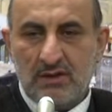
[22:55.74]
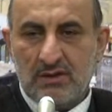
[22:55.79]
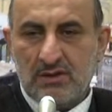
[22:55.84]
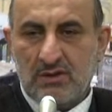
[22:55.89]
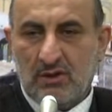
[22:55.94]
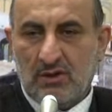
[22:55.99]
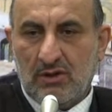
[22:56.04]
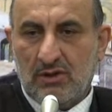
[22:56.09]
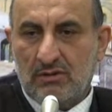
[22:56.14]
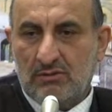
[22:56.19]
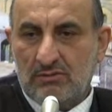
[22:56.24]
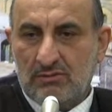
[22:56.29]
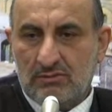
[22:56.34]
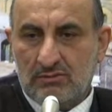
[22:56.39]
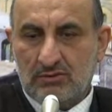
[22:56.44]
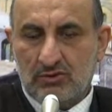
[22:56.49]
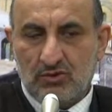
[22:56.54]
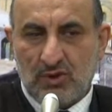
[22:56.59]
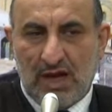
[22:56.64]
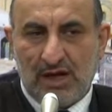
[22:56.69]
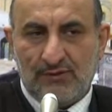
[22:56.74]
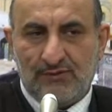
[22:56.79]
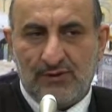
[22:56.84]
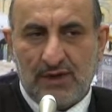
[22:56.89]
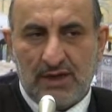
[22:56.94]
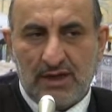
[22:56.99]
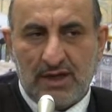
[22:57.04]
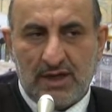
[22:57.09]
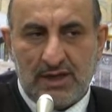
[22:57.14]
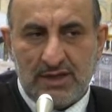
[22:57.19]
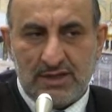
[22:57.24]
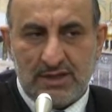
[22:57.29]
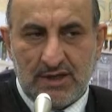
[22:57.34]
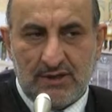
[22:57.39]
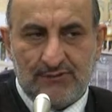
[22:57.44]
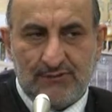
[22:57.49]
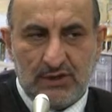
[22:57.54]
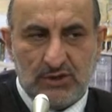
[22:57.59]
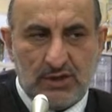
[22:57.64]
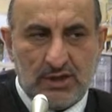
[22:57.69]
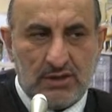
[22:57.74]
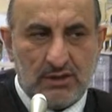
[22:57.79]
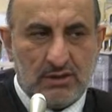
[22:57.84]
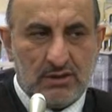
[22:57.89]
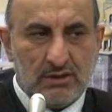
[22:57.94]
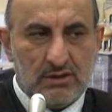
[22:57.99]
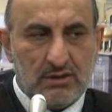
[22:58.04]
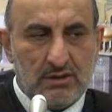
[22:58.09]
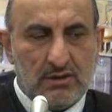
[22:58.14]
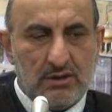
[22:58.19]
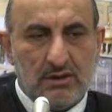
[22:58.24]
So 1 finger is sufficient.